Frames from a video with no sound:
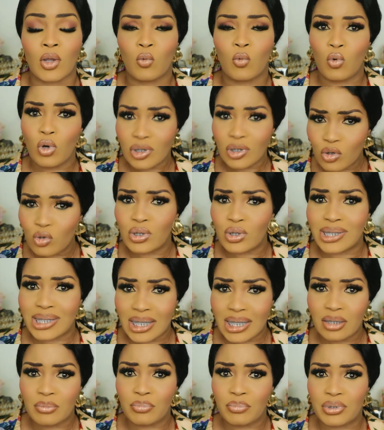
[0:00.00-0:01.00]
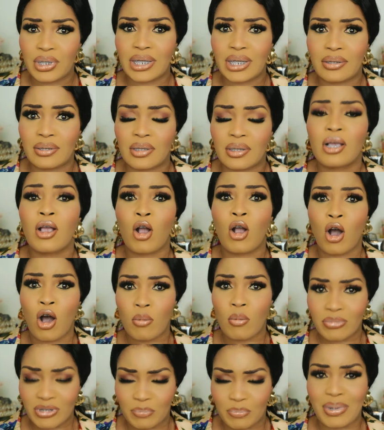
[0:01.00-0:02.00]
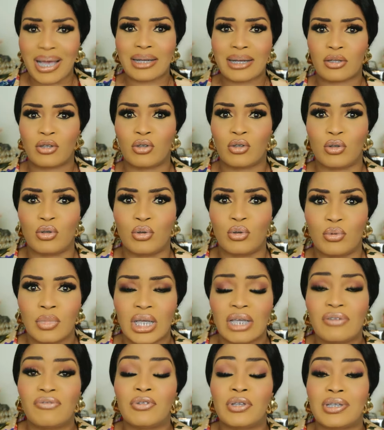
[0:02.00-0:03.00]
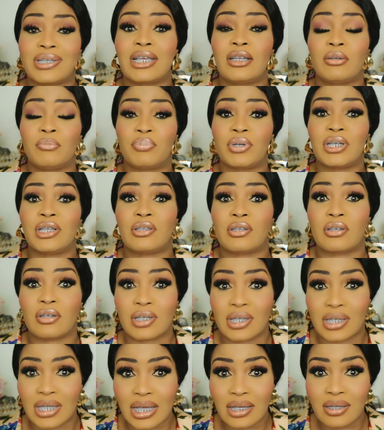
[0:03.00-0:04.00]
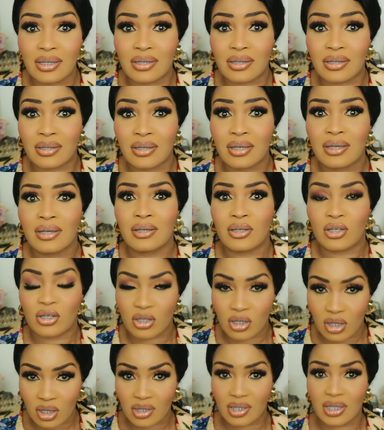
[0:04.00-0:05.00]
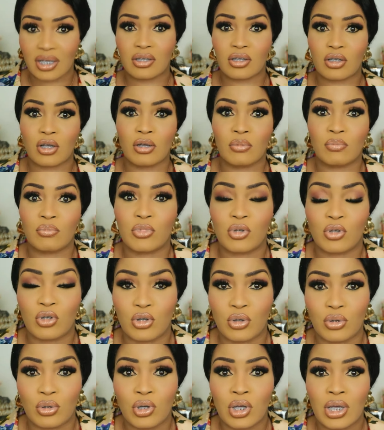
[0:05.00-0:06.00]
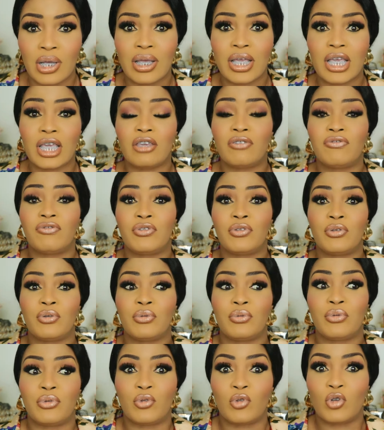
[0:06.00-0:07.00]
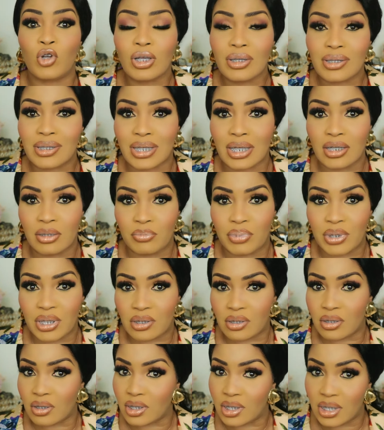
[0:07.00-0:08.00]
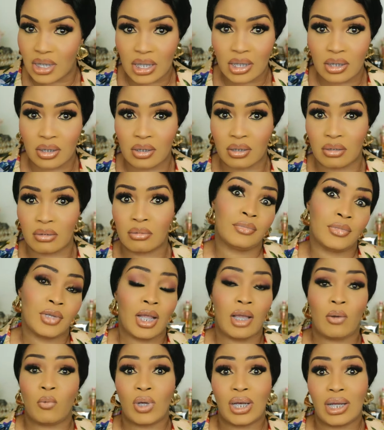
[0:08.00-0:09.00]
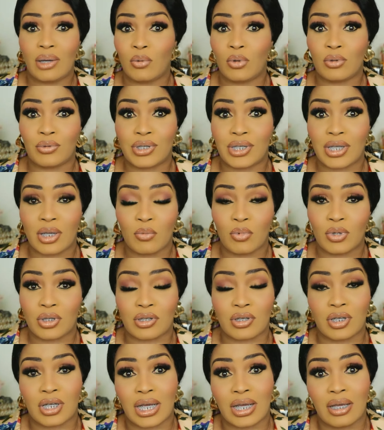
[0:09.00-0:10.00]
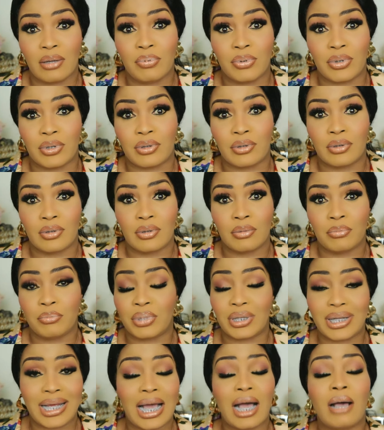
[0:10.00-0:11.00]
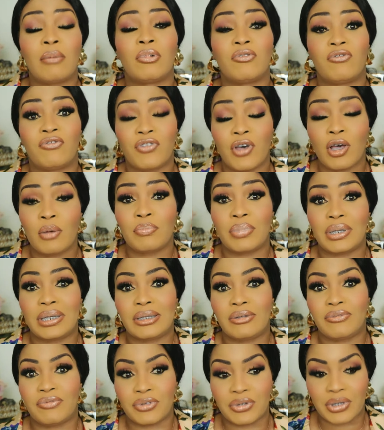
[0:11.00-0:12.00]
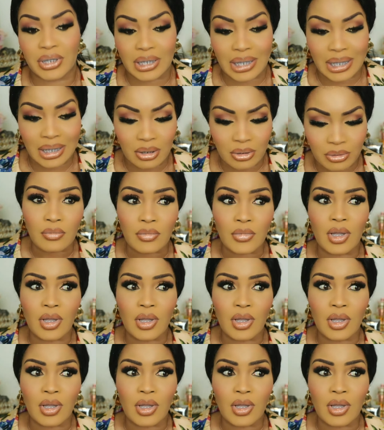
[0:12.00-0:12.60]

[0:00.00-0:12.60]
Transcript: What you celebrate comes back to you. If you celebrate success, success comes to you. If you do not celebrate success, well, I won't say what's going to happen, but that, I'm a firm believer in that.